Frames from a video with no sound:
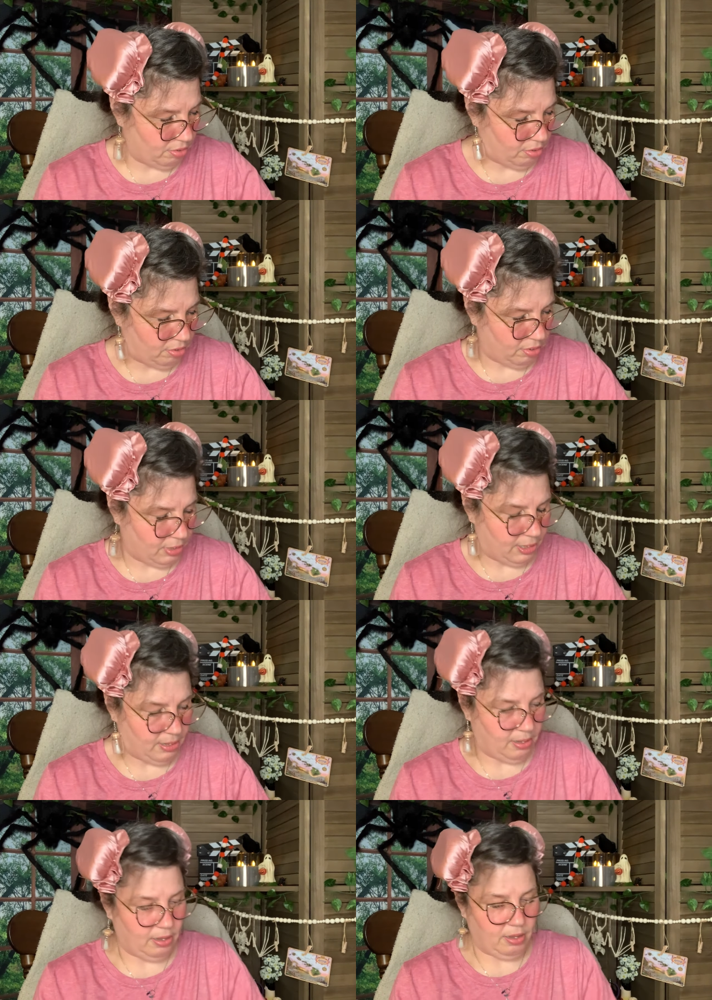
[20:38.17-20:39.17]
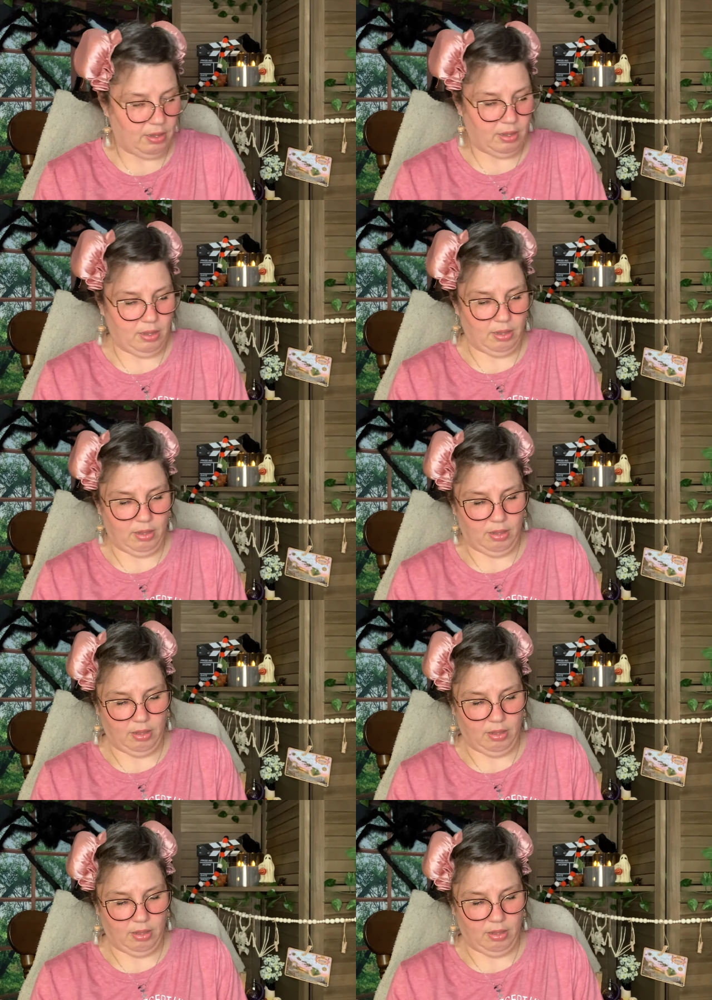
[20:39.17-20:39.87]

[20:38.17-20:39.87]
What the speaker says: Nothing is said.